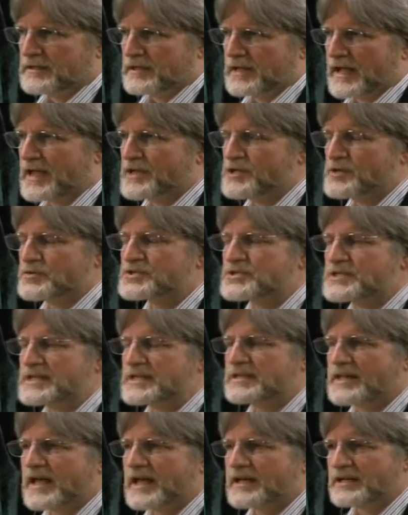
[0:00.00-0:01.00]
And you
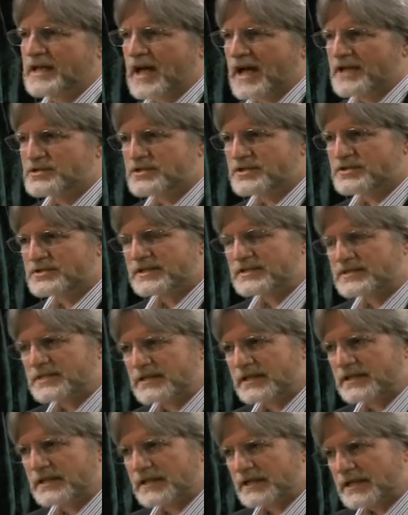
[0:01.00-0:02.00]
see that not just as
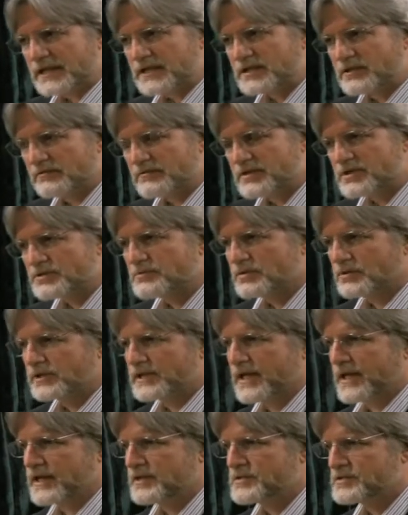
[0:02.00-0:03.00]
in the individual
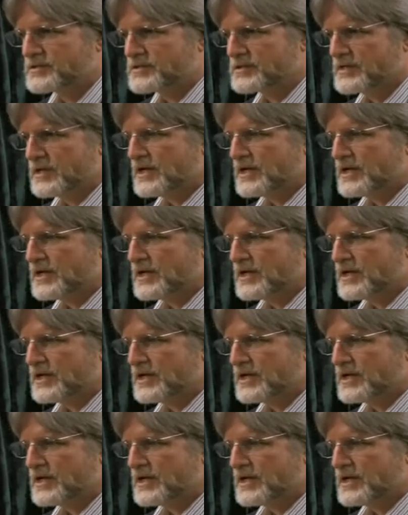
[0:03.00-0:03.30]
case,